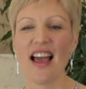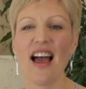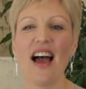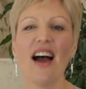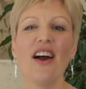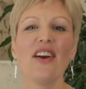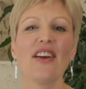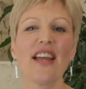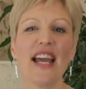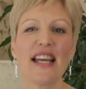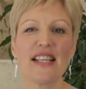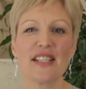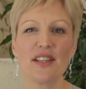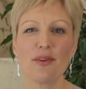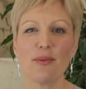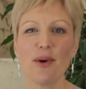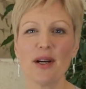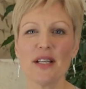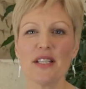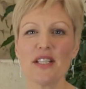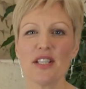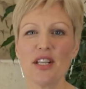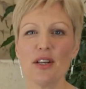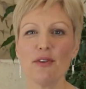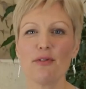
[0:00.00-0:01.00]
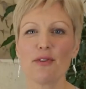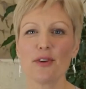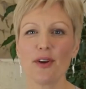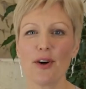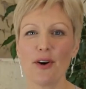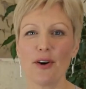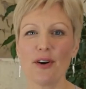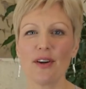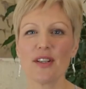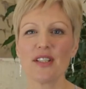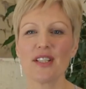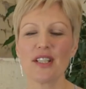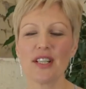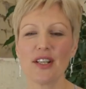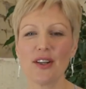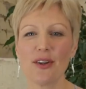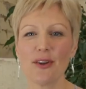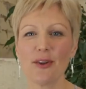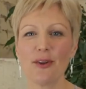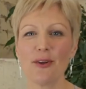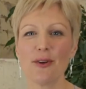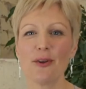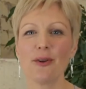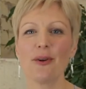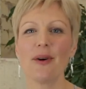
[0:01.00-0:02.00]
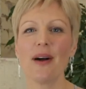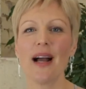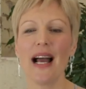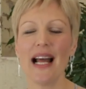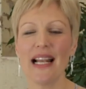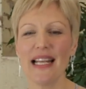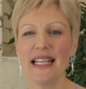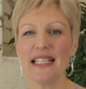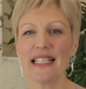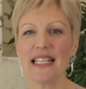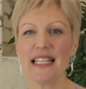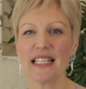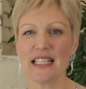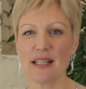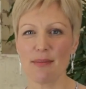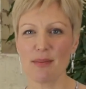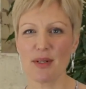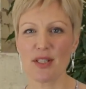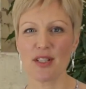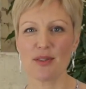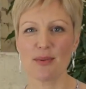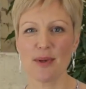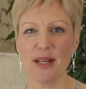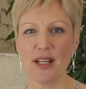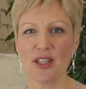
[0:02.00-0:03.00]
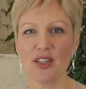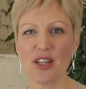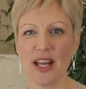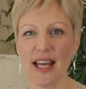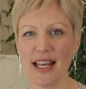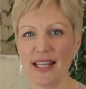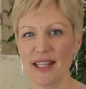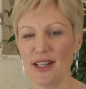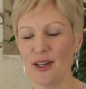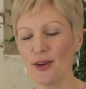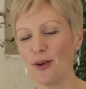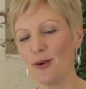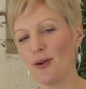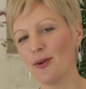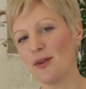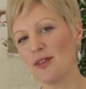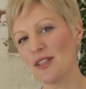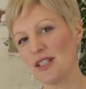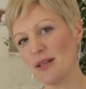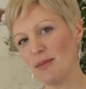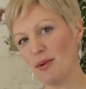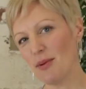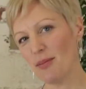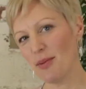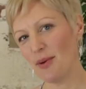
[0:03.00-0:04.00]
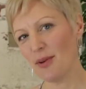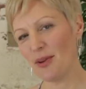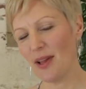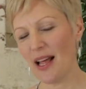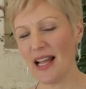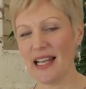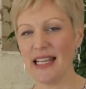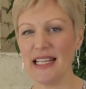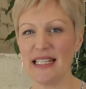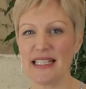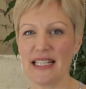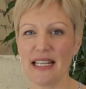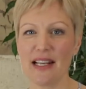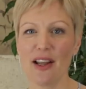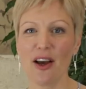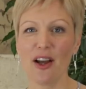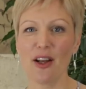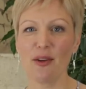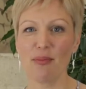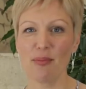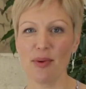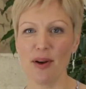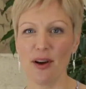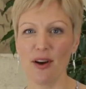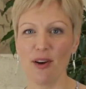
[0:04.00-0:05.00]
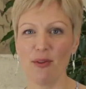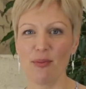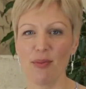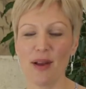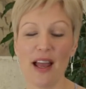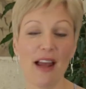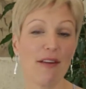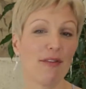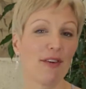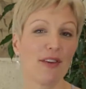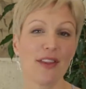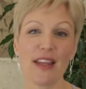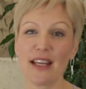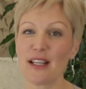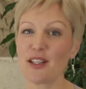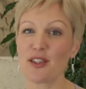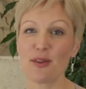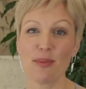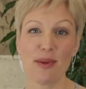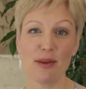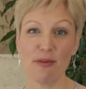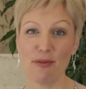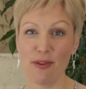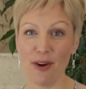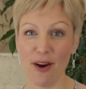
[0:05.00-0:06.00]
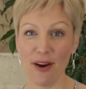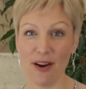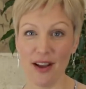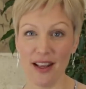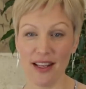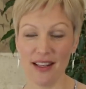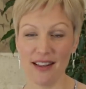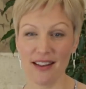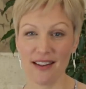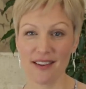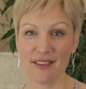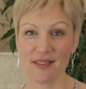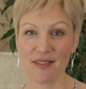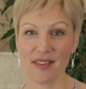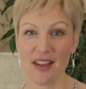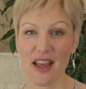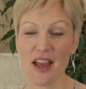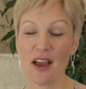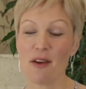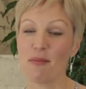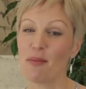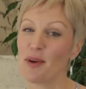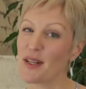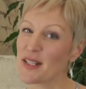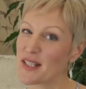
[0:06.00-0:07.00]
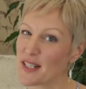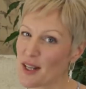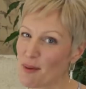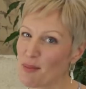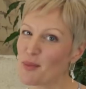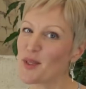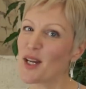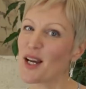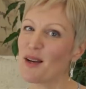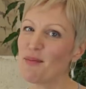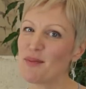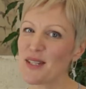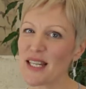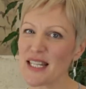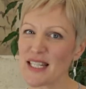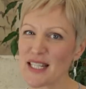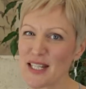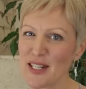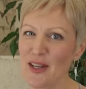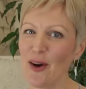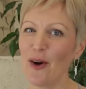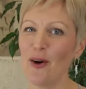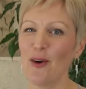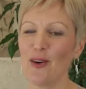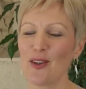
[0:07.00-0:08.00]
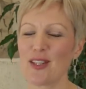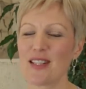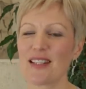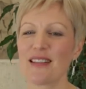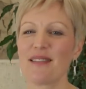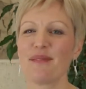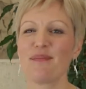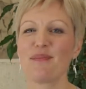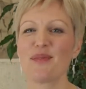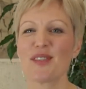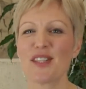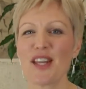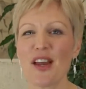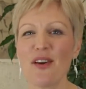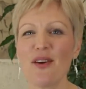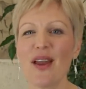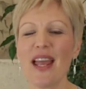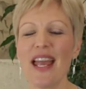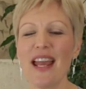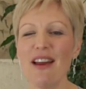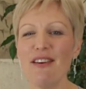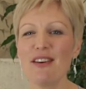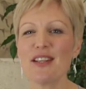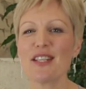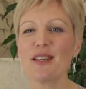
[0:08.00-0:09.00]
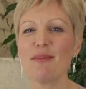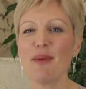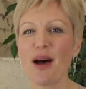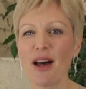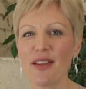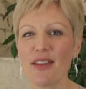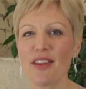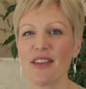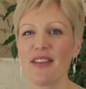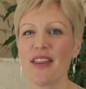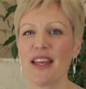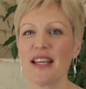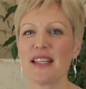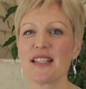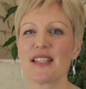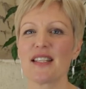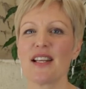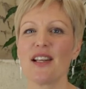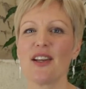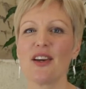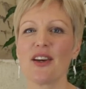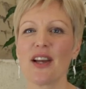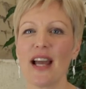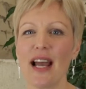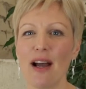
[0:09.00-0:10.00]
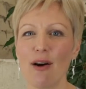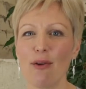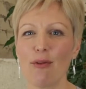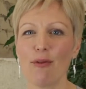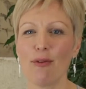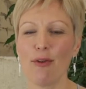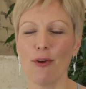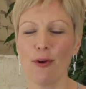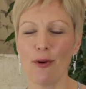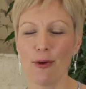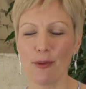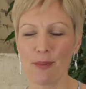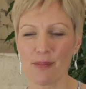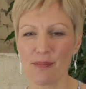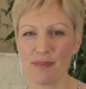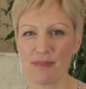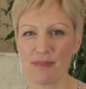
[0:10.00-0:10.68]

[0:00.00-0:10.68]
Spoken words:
Okay, so once you've got your LED dimmer switch and your dimmable LED light bulb, everything should be fine. But sometimes it's not. So here are some other things to look out for.